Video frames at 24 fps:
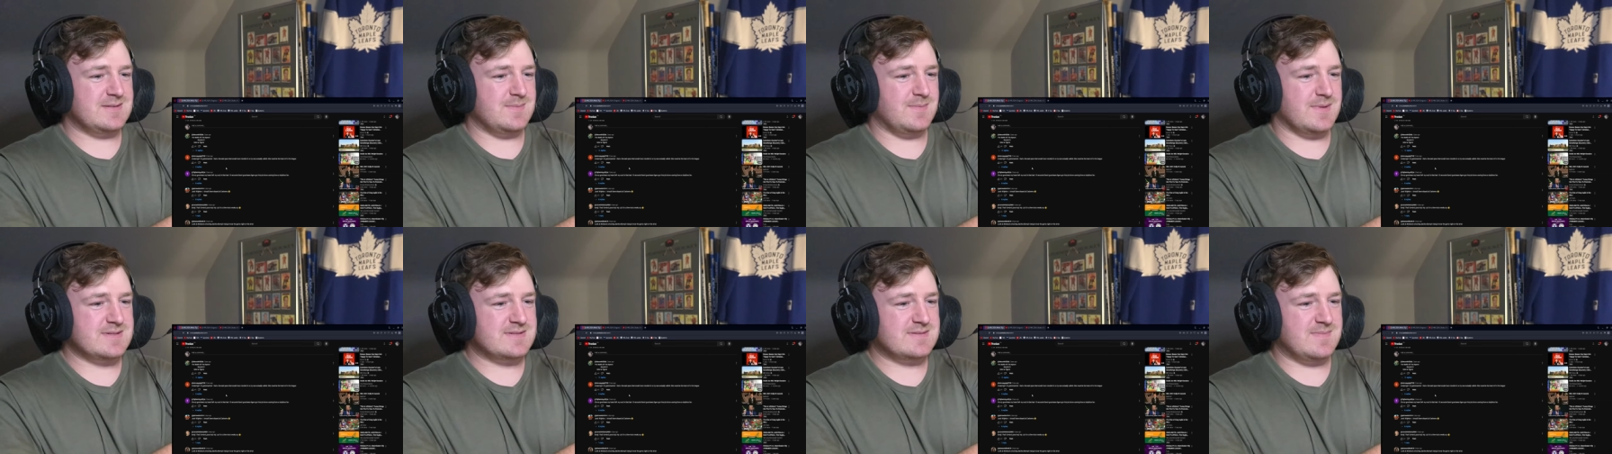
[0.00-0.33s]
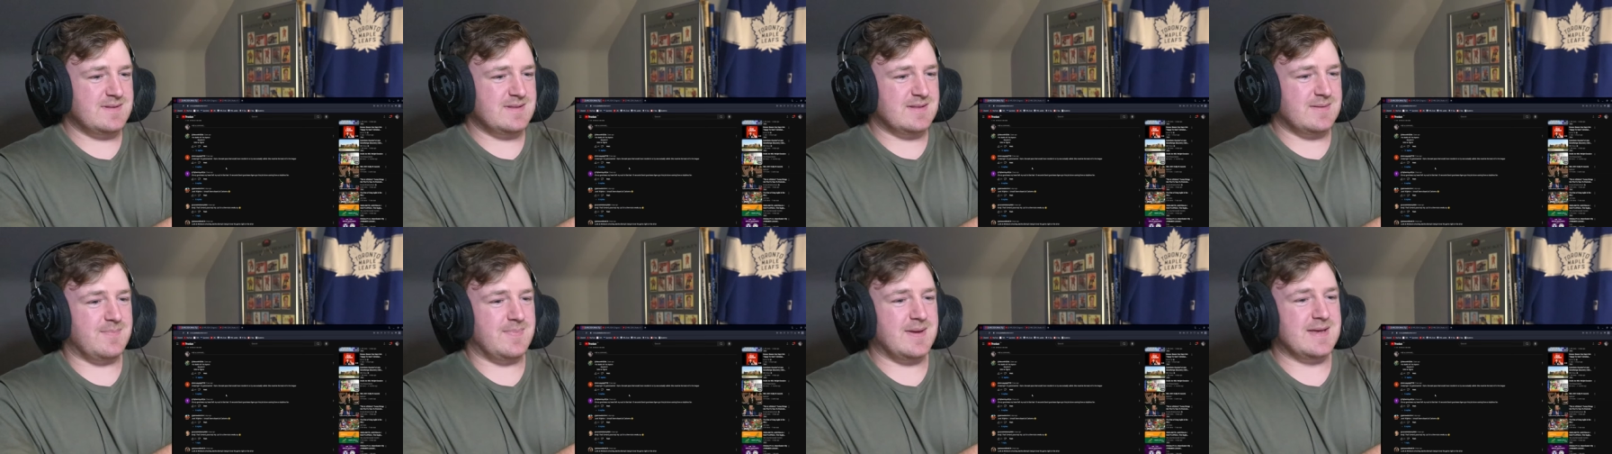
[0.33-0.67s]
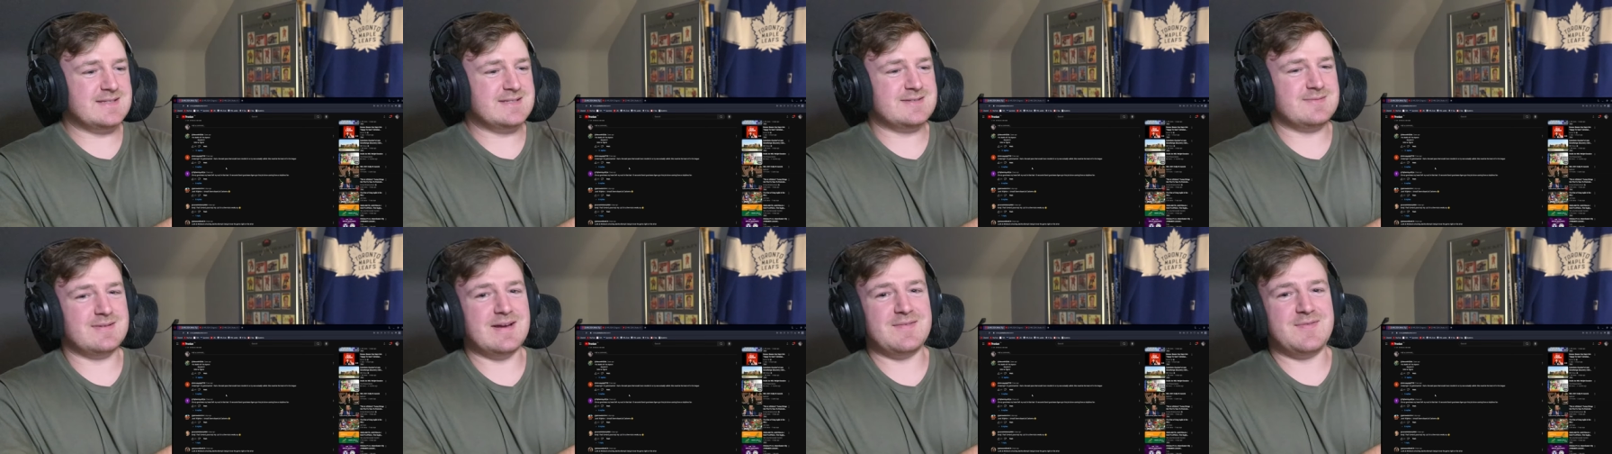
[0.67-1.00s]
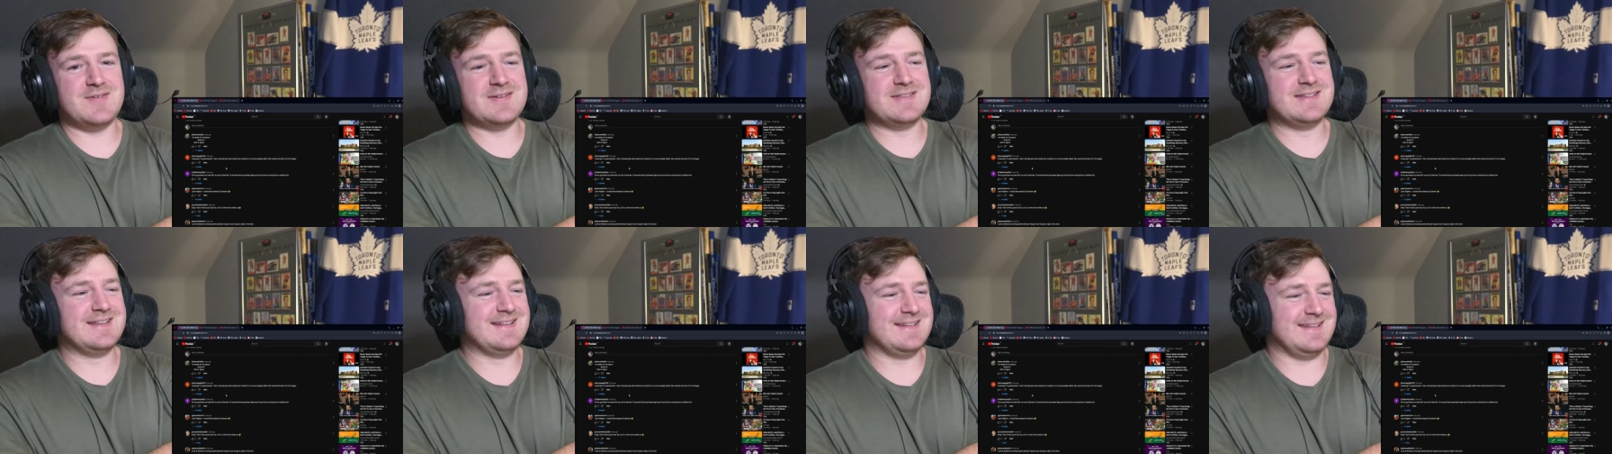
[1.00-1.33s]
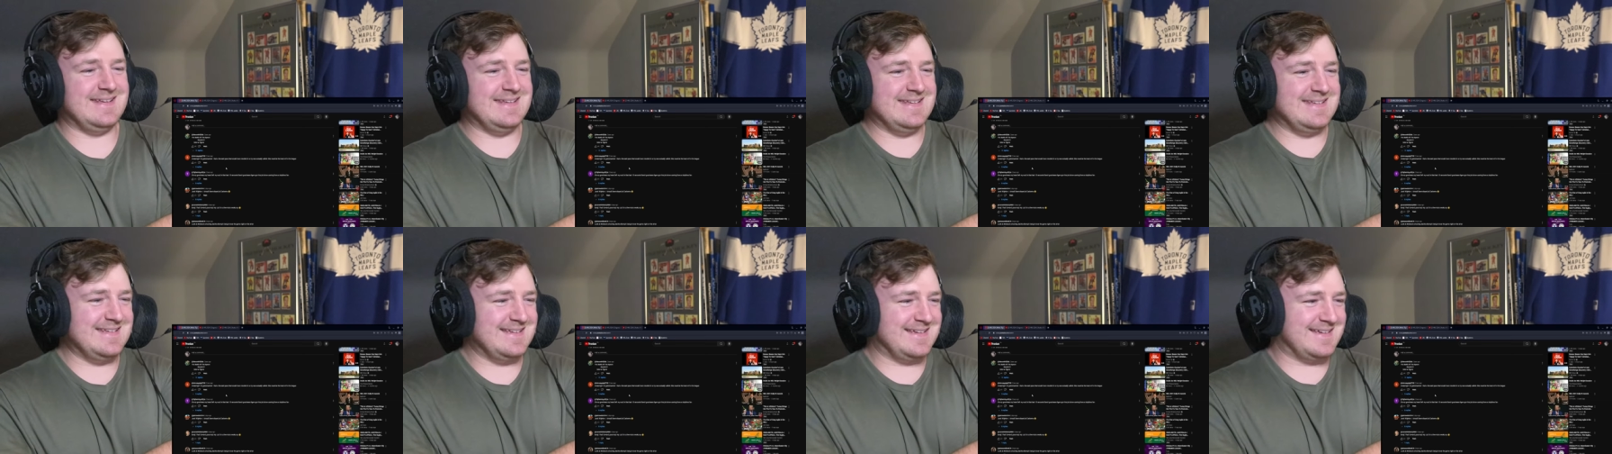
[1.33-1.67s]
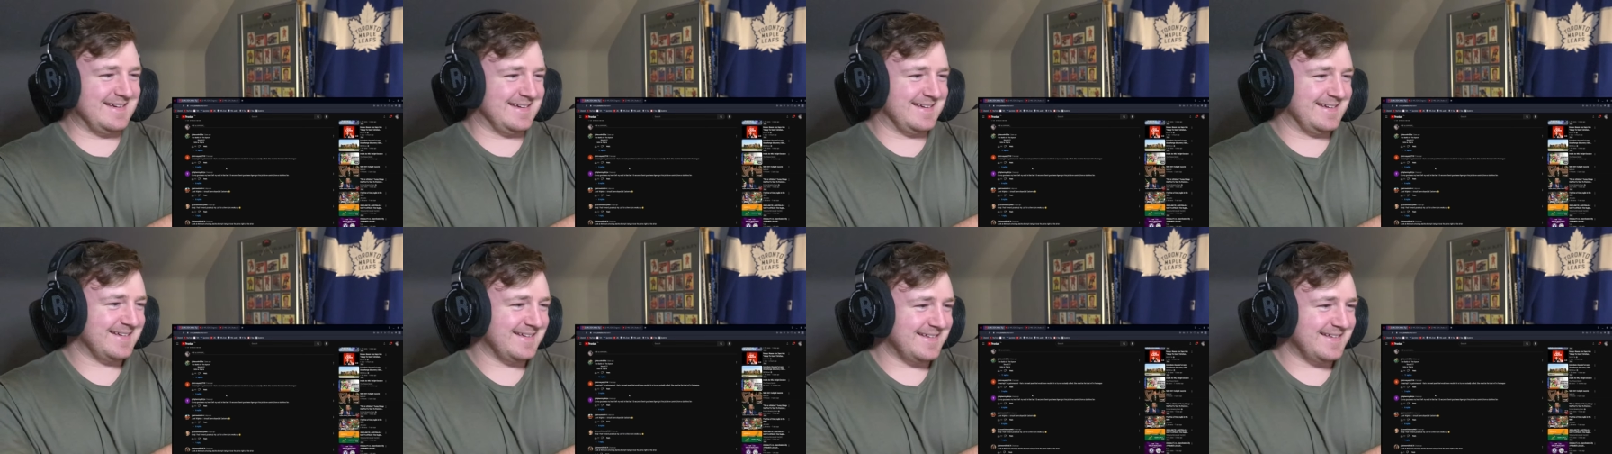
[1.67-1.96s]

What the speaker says: She must be the best ref in the league.